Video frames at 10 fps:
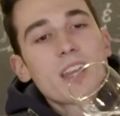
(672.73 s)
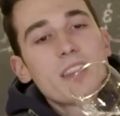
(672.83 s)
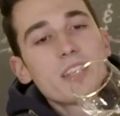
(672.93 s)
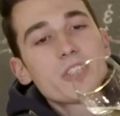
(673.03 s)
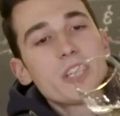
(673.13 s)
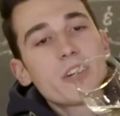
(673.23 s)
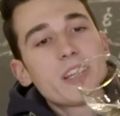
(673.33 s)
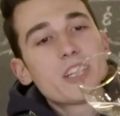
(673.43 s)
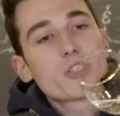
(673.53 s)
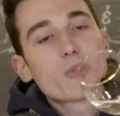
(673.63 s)
This year
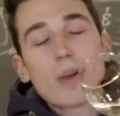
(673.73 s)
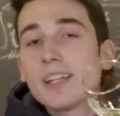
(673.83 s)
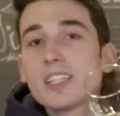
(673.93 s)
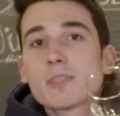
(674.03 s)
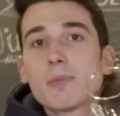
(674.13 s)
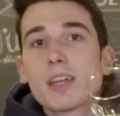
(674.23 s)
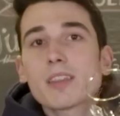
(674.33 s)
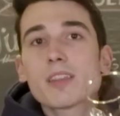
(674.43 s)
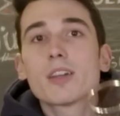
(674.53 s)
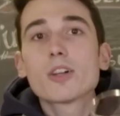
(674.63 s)
it is Granny Smith,
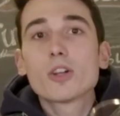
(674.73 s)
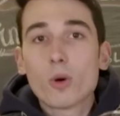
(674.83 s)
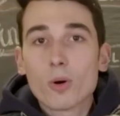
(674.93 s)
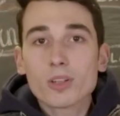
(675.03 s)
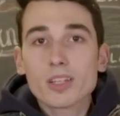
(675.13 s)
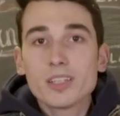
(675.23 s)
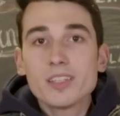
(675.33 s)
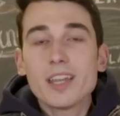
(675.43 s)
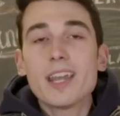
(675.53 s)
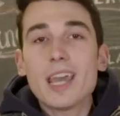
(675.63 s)

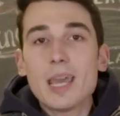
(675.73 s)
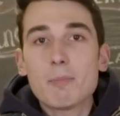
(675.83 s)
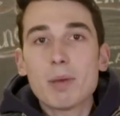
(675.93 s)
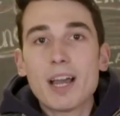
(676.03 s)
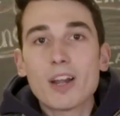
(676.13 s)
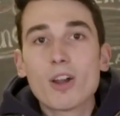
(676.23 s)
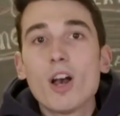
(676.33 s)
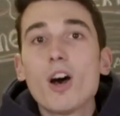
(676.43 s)
Cortland, and Empire,